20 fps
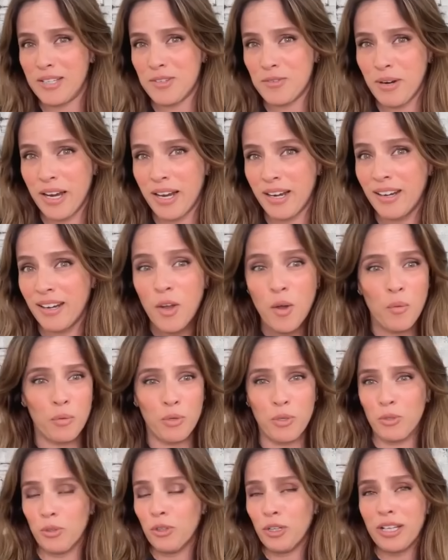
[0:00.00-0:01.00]
right? When
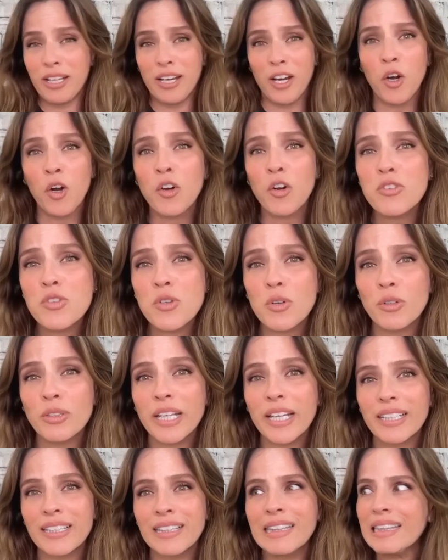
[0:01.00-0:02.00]
you look at Herzl,
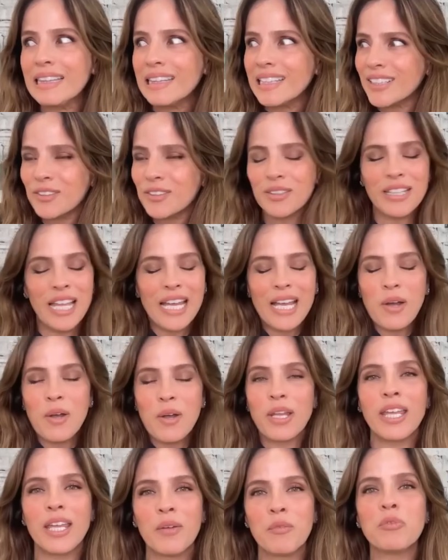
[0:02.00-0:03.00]
that like
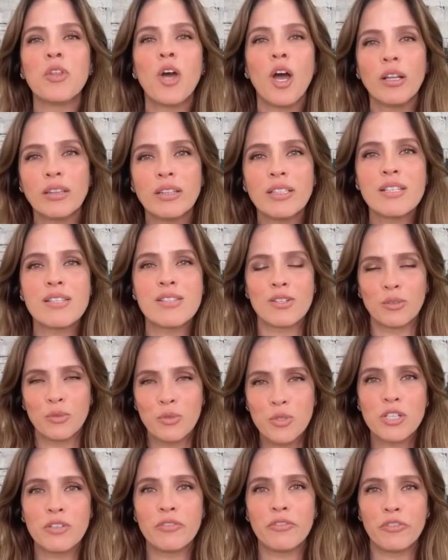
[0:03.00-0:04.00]
he thought the
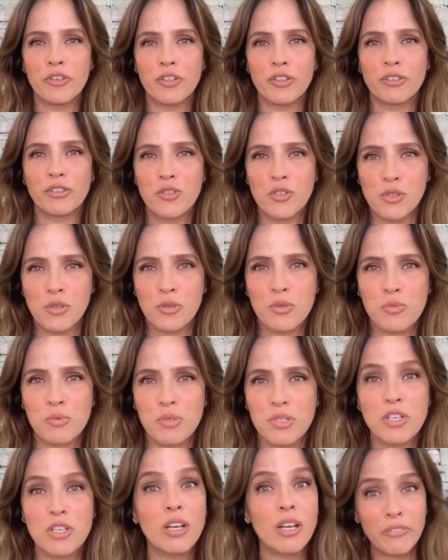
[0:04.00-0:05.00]
solution for the Jews was
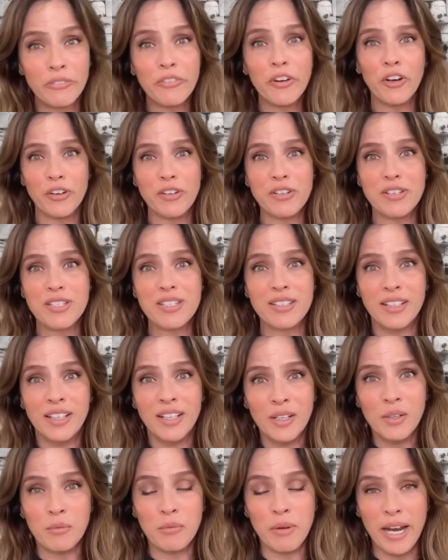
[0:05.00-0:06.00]
to convert,
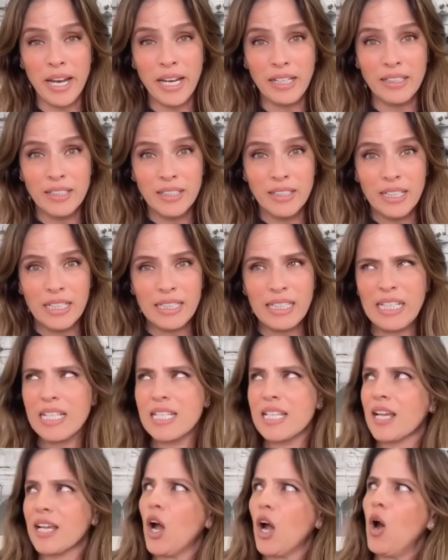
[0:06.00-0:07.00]
right? And then he's
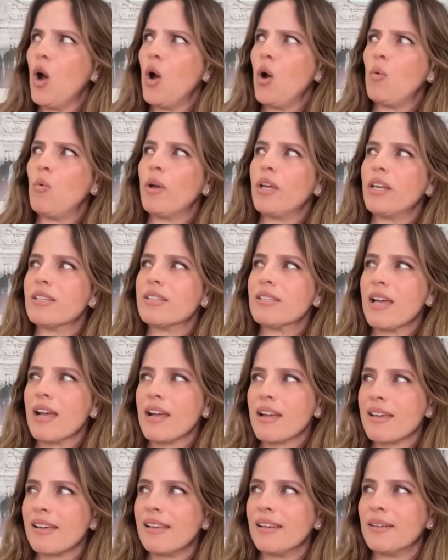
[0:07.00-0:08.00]
like, oh, wait a
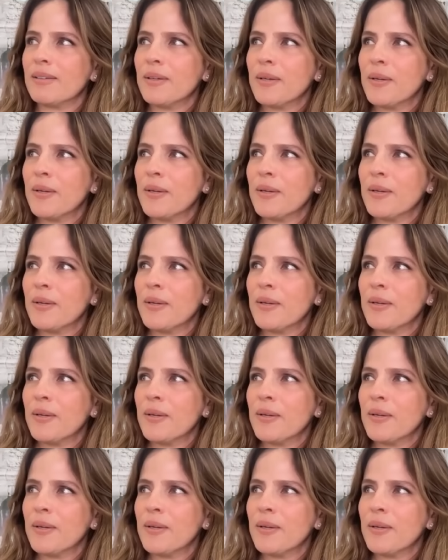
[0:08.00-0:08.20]
second.